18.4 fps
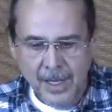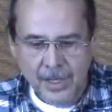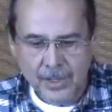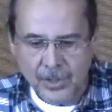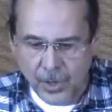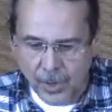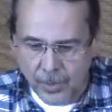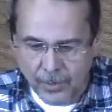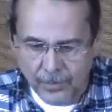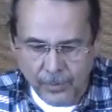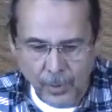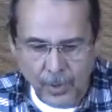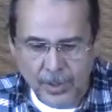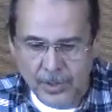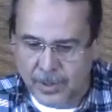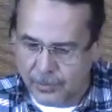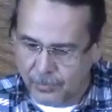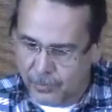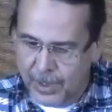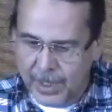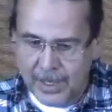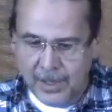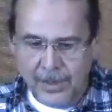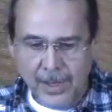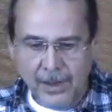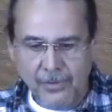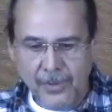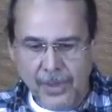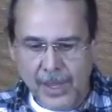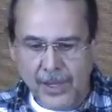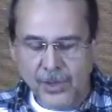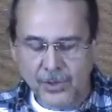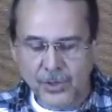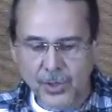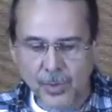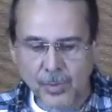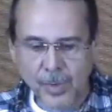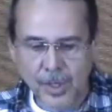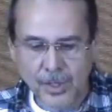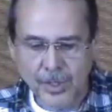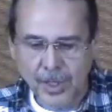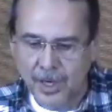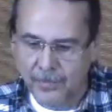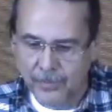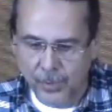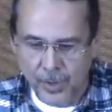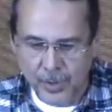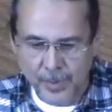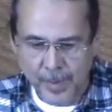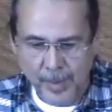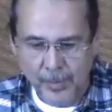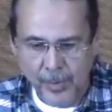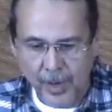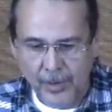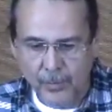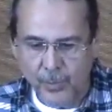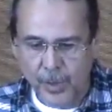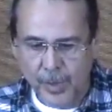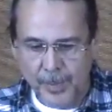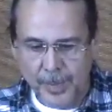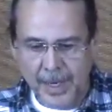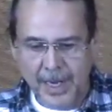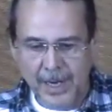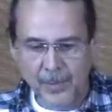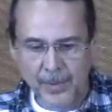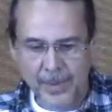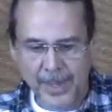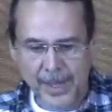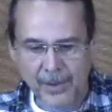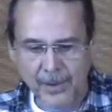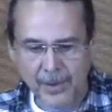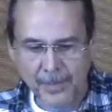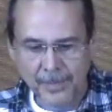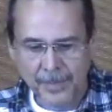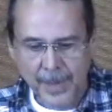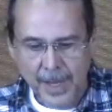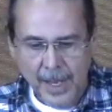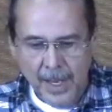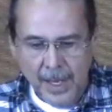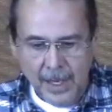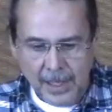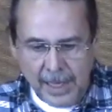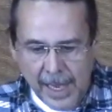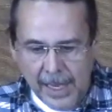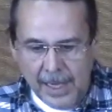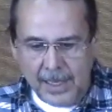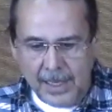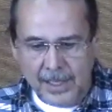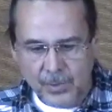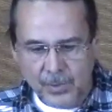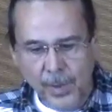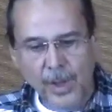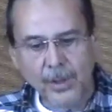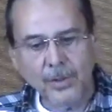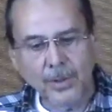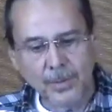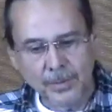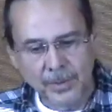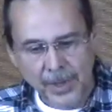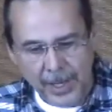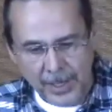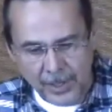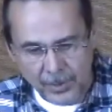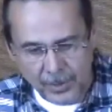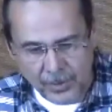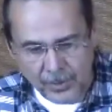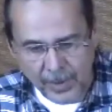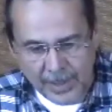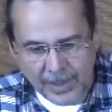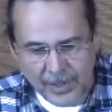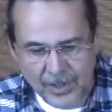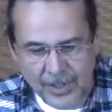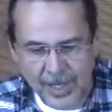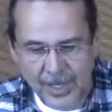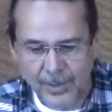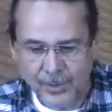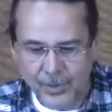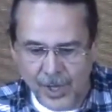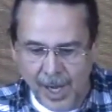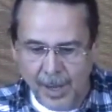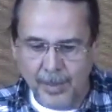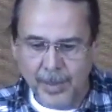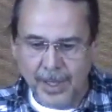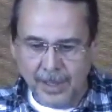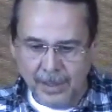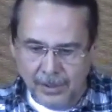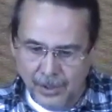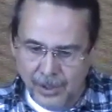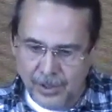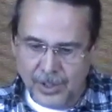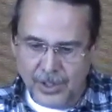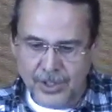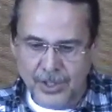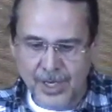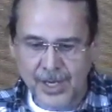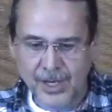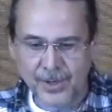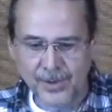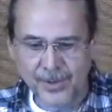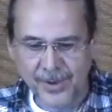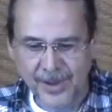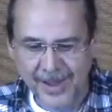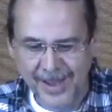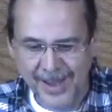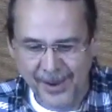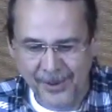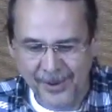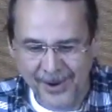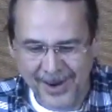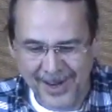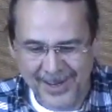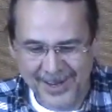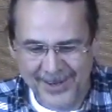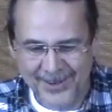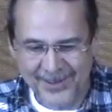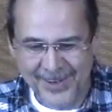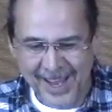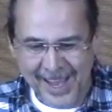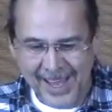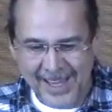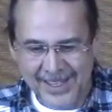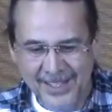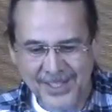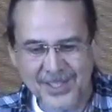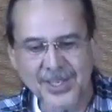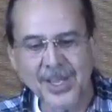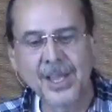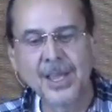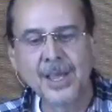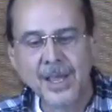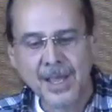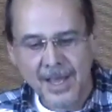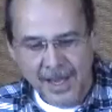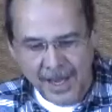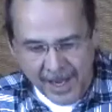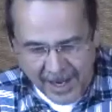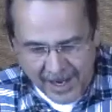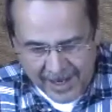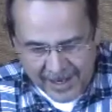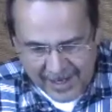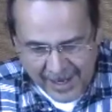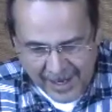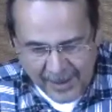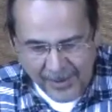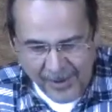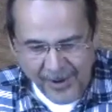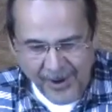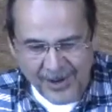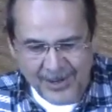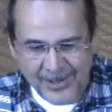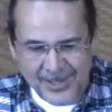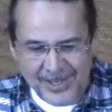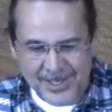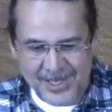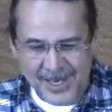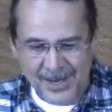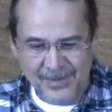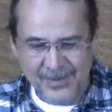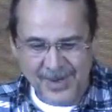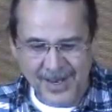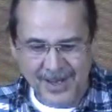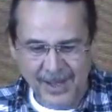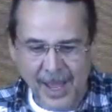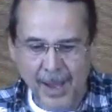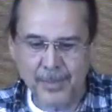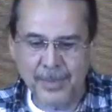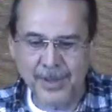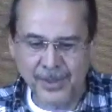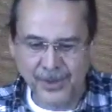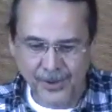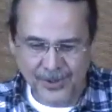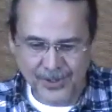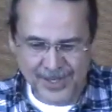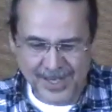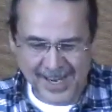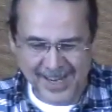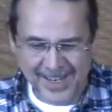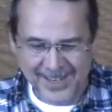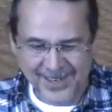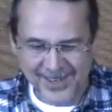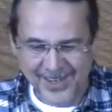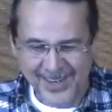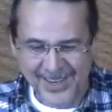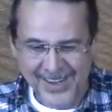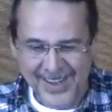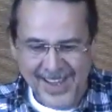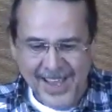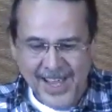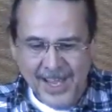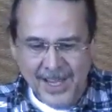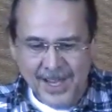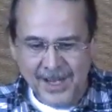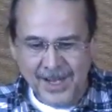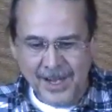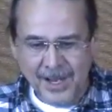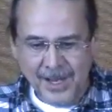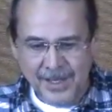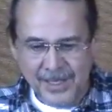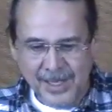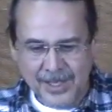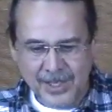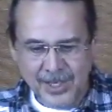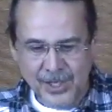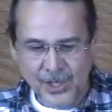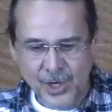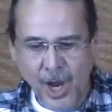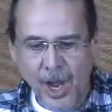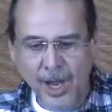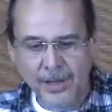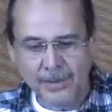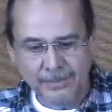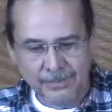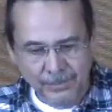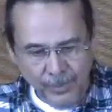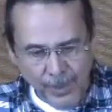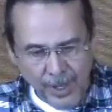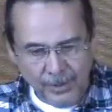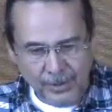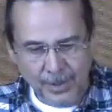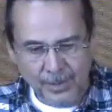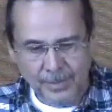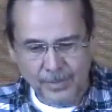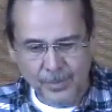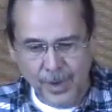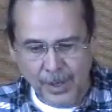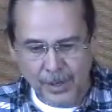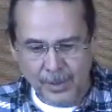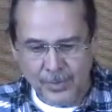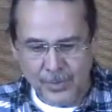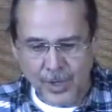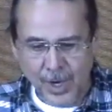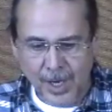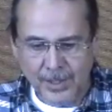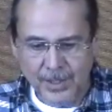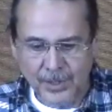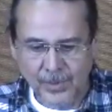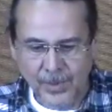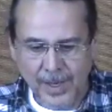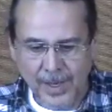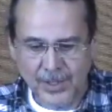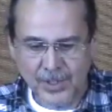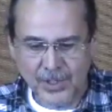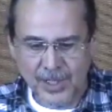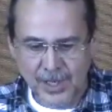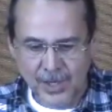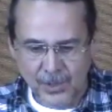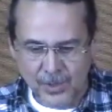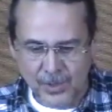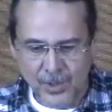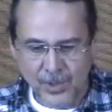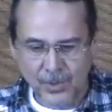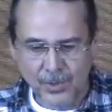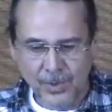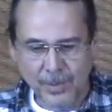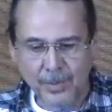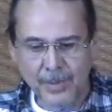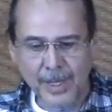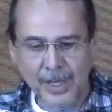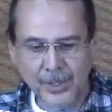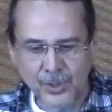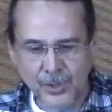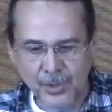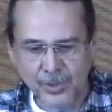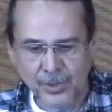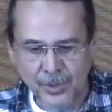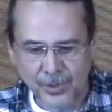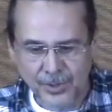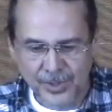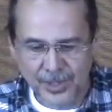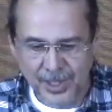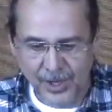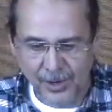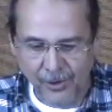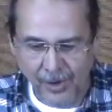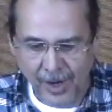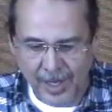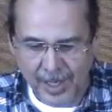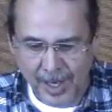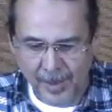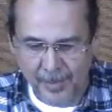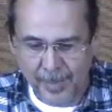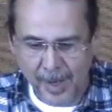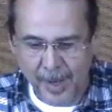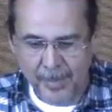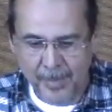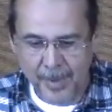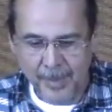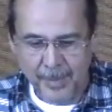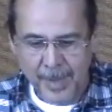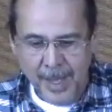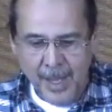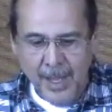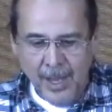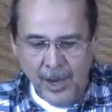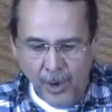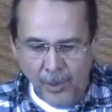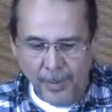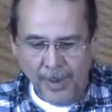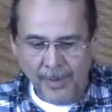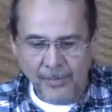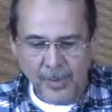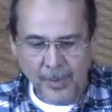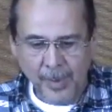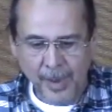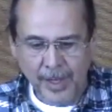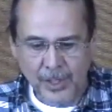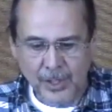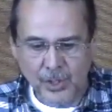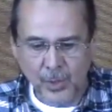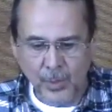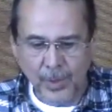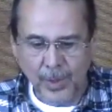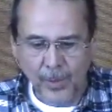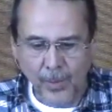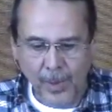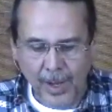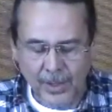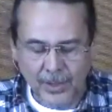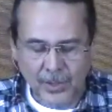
So, of course, the reader there, thank you so much. And of course, my brother wouldn't be here without him. Candace, welcome. Thank you. It's great to see you. Jamie, good to see you. How are you? Alice, hi. How are you this evening? Happy Thursday to you. Uh, let's see. John, welcome. Welcome, John. It's great to see you too. I'm glad you you see your icon pop up. Hope everybody's doing well.